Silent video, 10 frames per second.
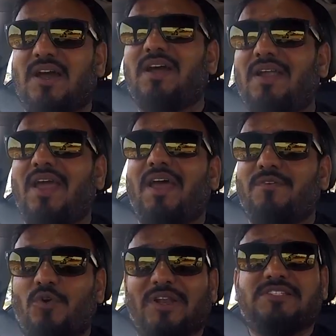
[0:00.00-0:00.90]
car
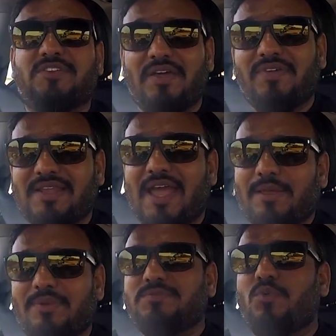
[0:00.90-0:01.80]
for its driving
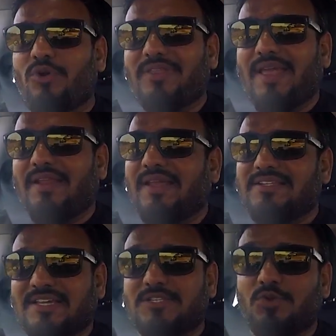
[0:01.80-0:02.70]
dynamics more than
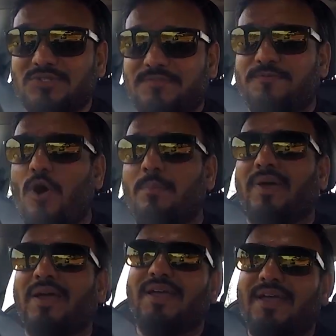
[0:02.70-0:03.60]
its exclusive
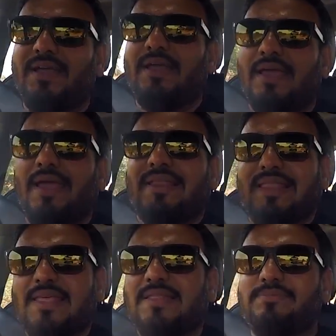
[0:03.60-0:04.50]
form,
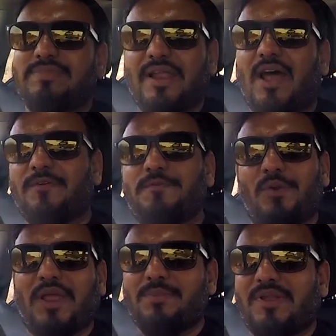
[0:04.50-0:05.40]
then there are a
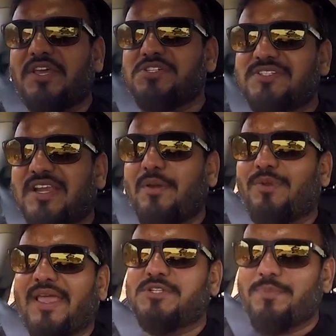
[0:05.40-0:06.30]
few recommendations that I
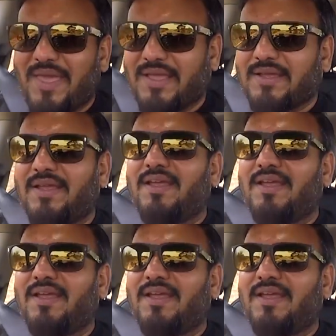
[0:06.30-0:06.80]
would like to make.